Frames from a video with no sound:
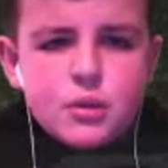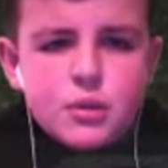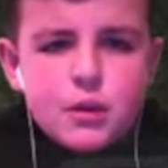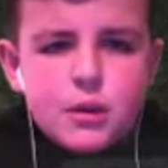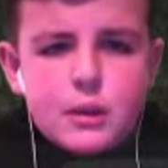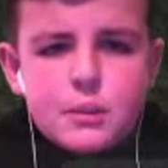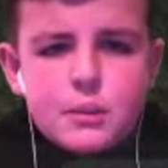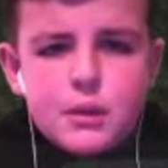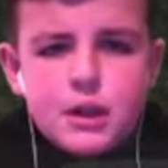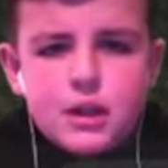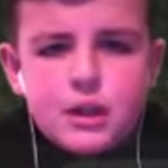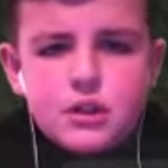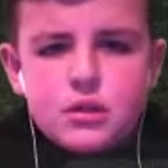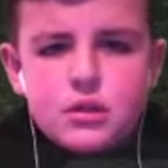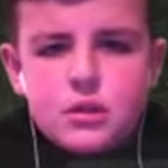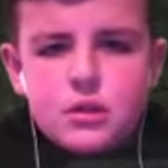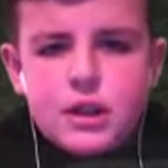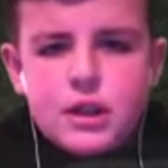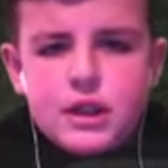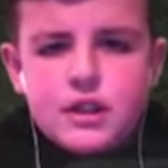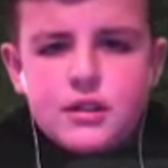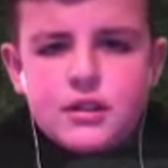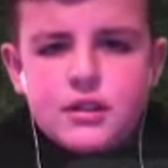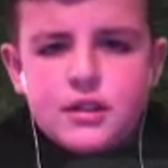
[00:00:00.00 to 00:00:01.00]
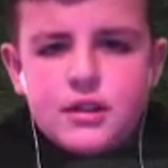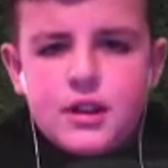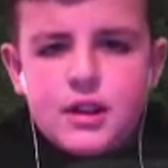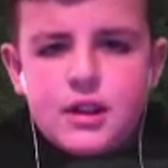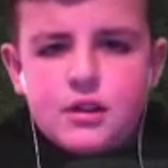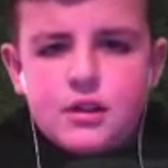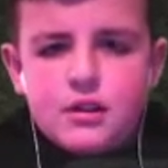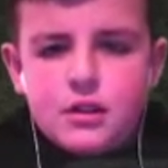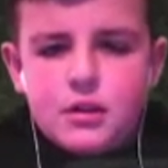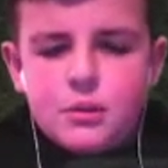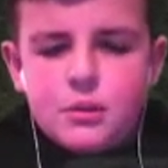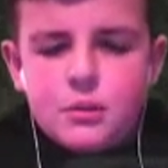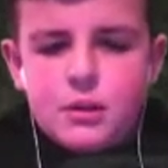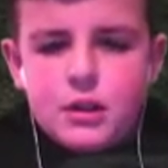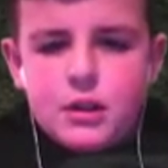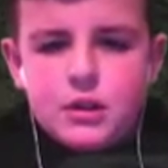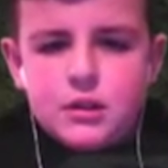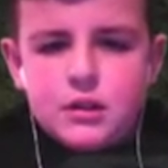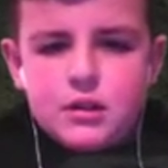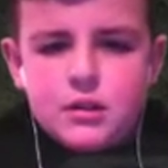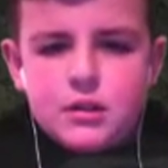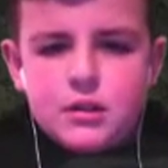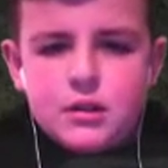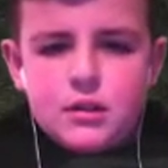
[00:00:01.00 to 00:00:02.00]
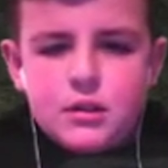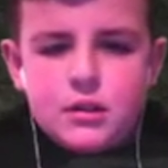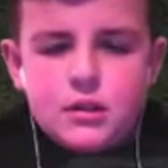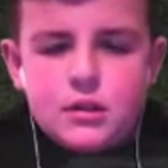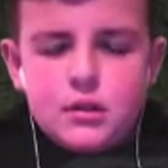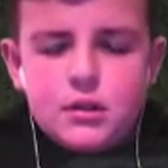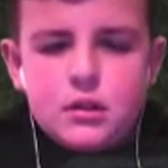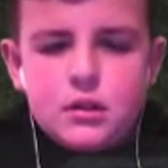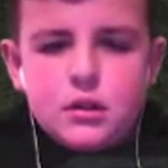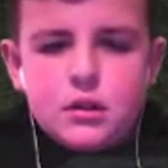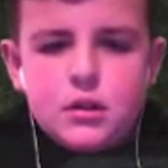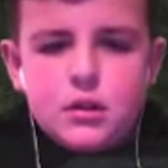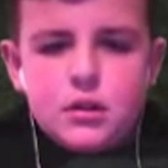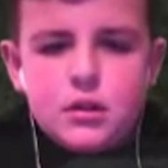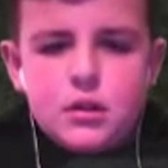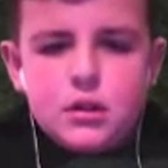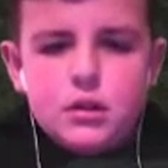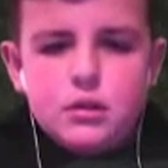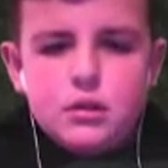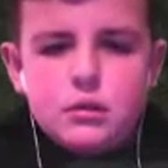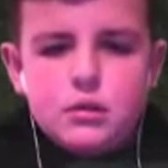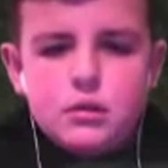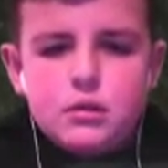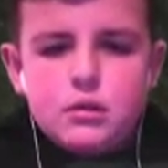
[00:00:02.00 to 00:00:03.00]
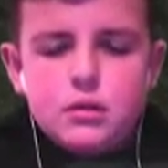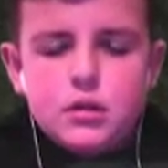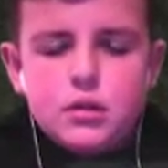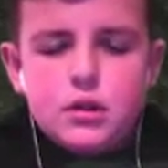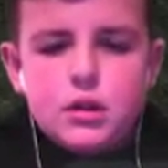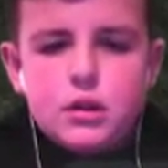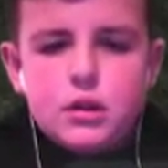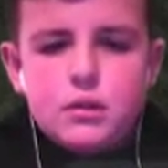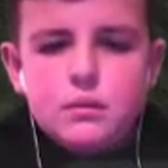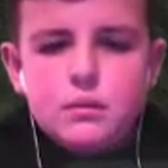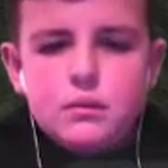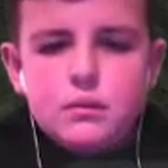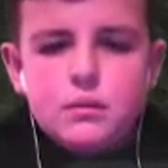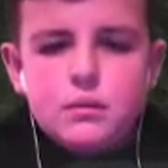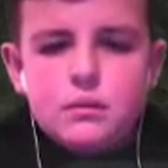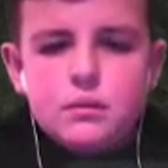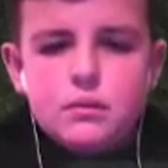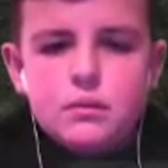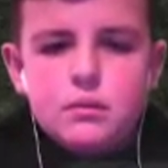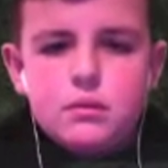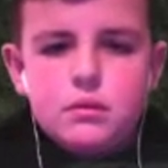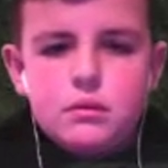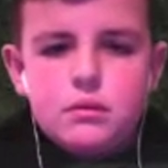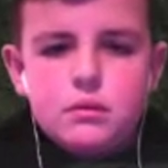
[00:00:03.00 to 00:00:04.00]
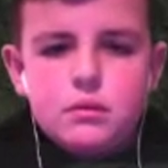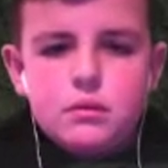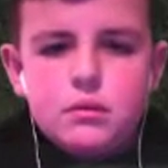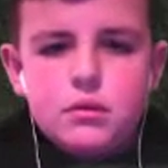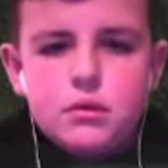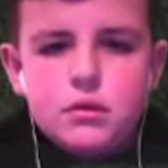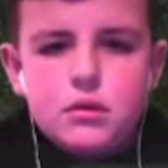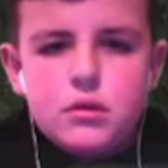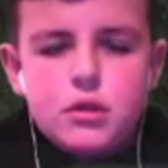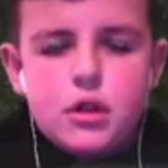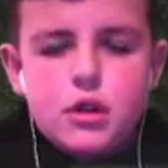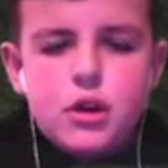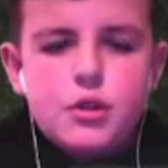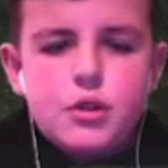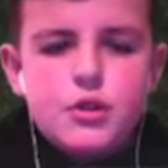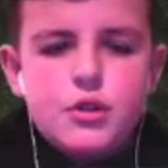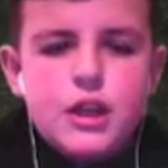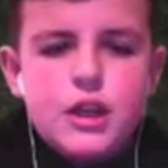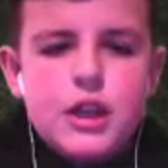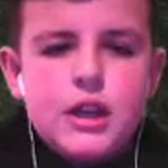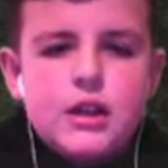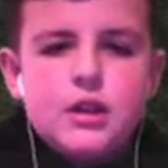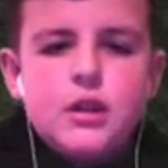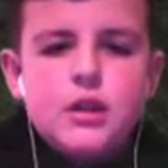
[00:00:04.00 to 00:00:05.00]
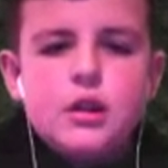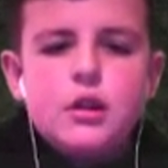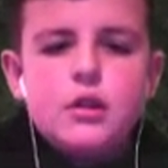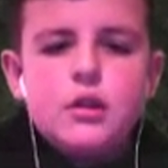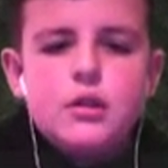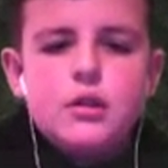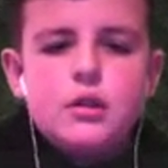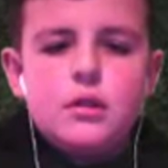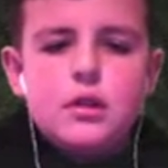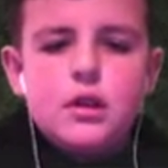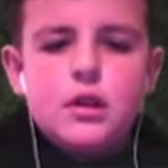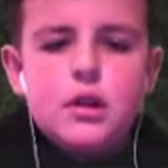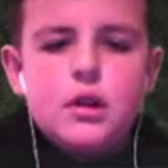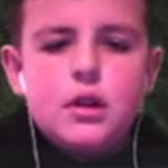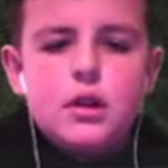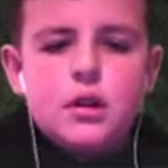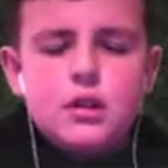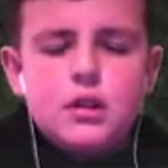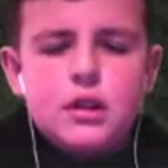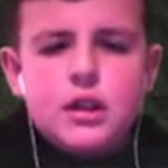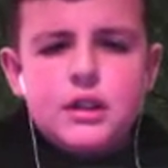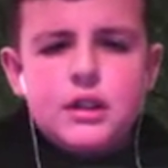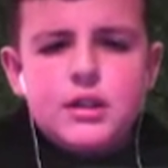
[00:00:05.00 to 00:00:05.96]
red button twice, then green once. Oh, dang. I